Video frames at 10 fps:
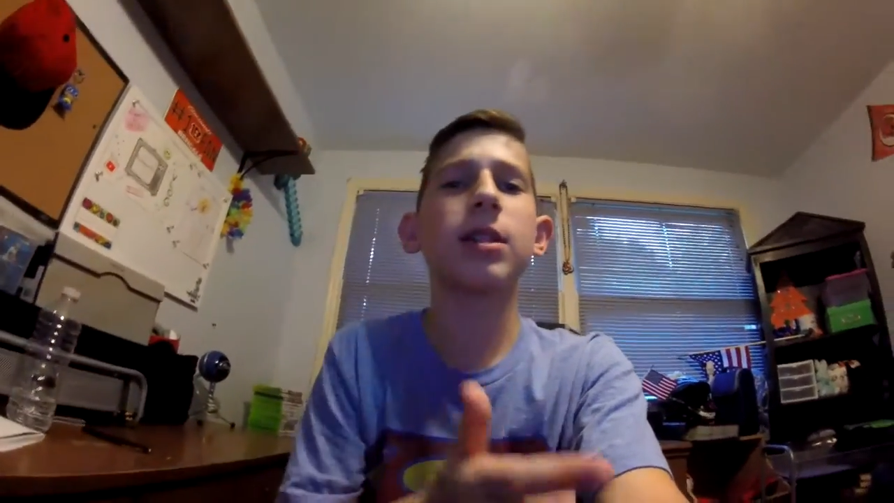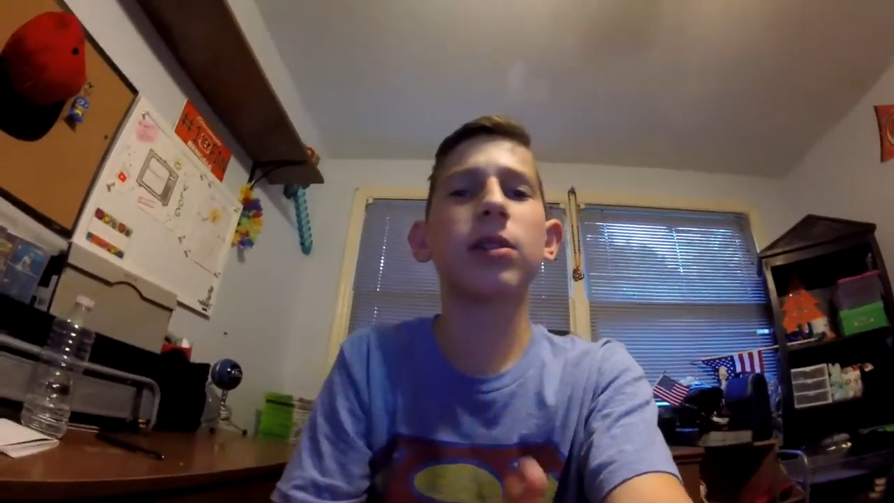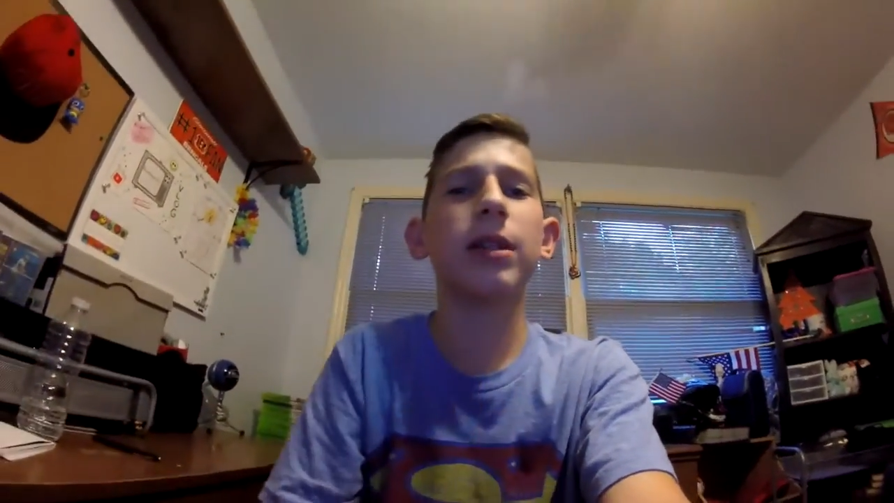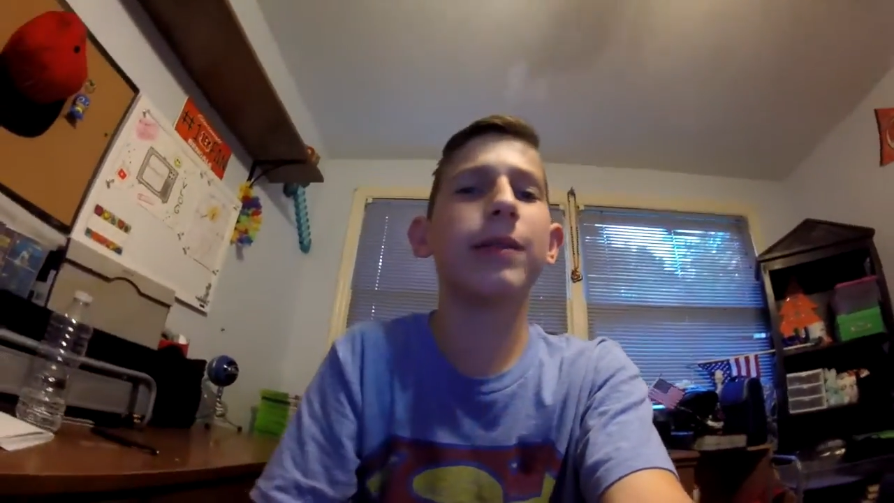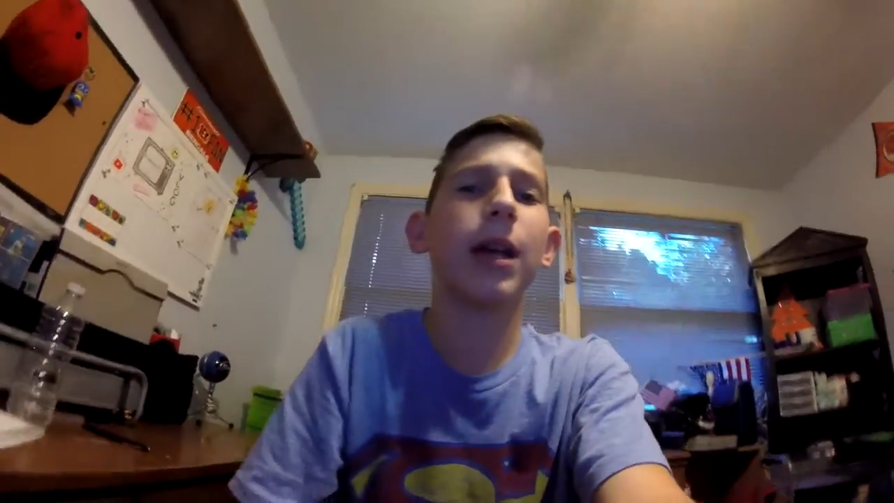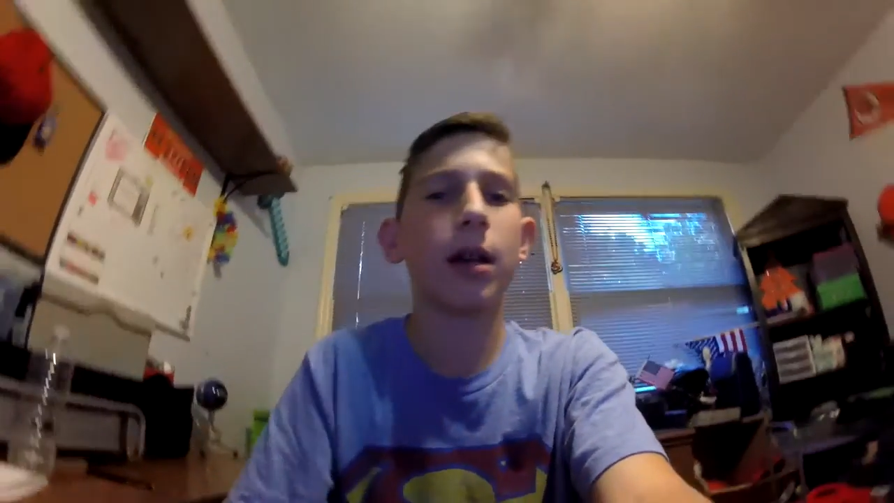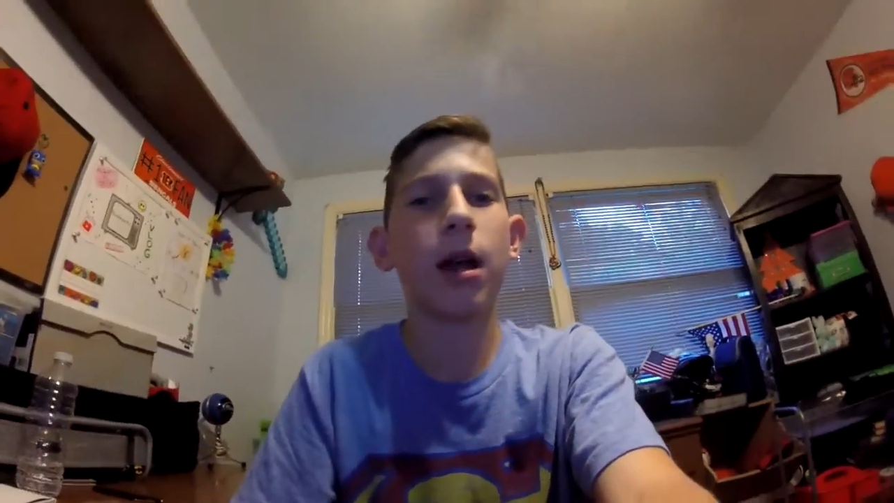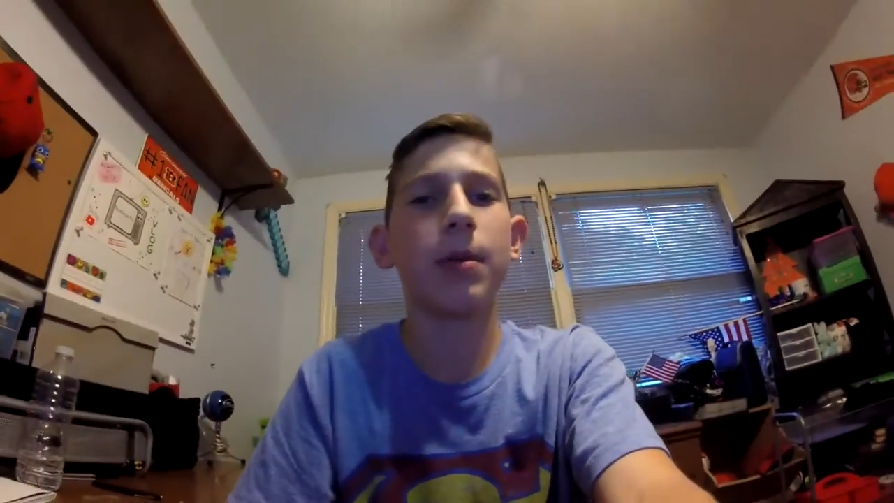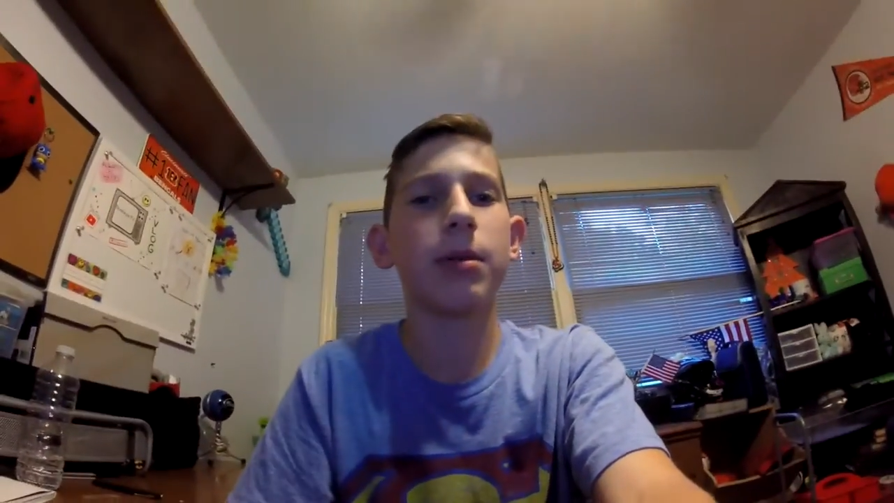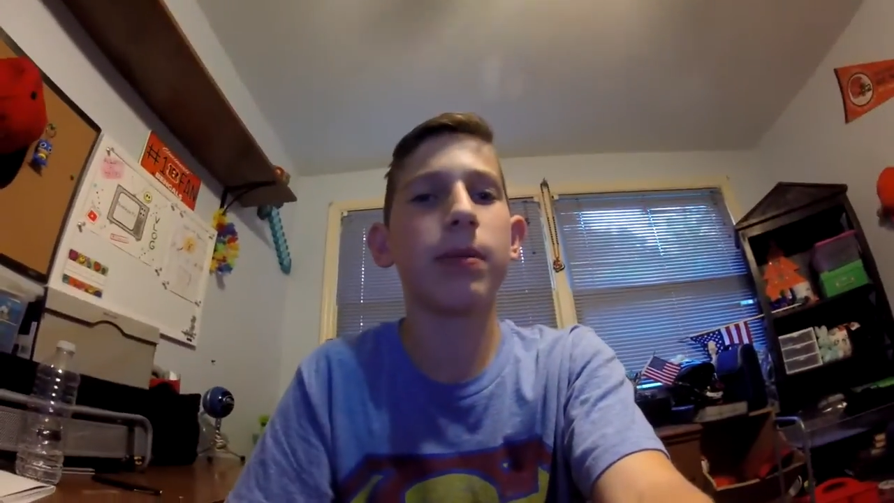still leave down
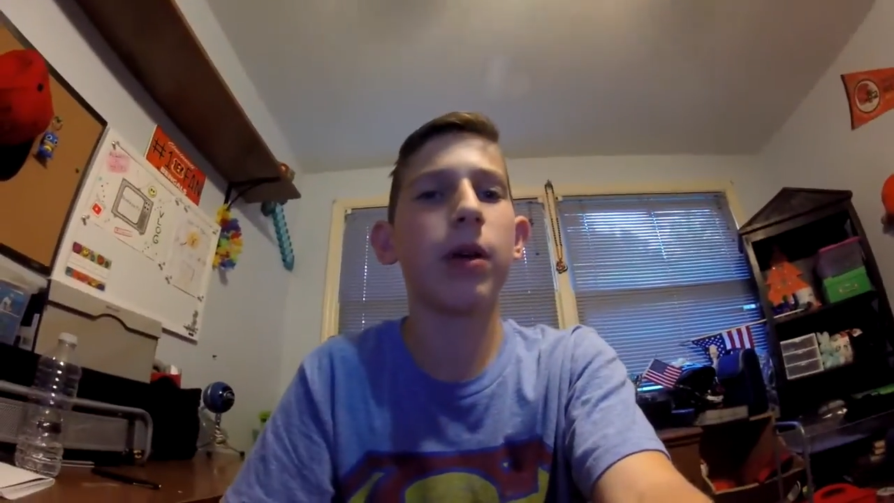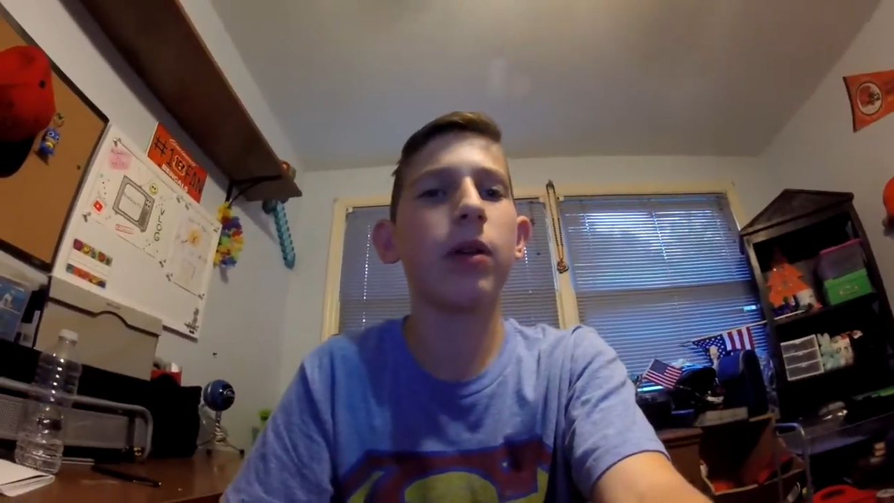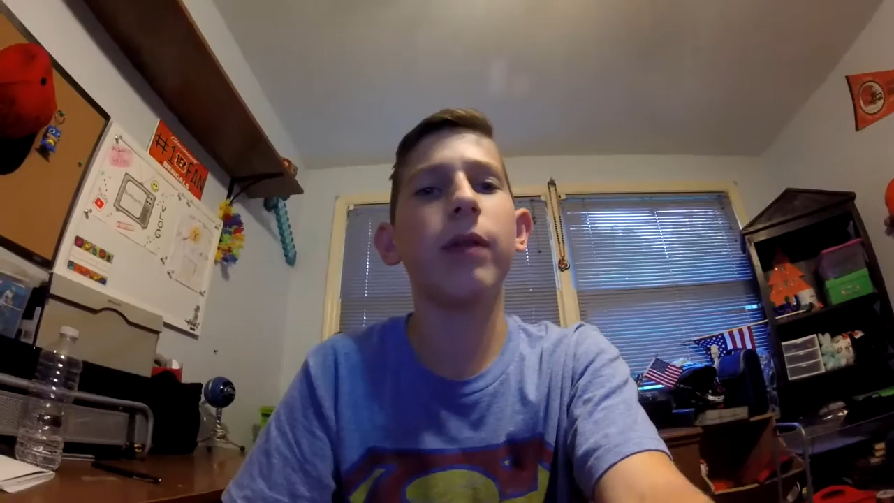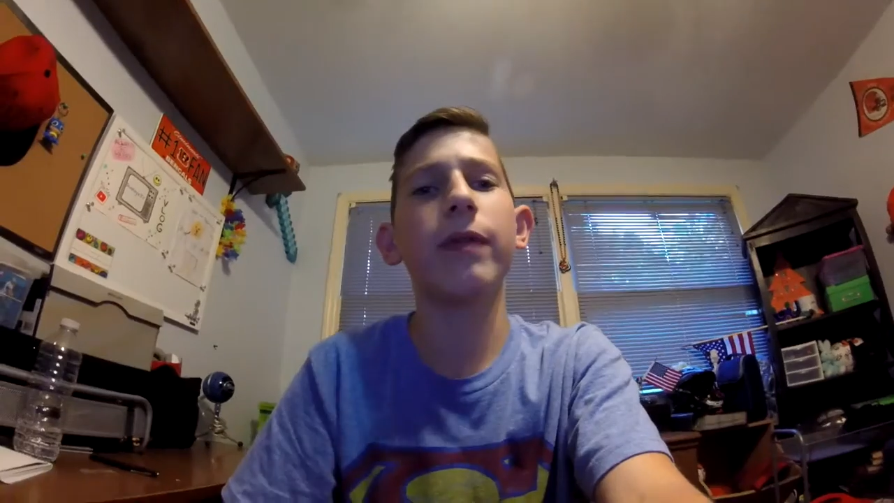comments below.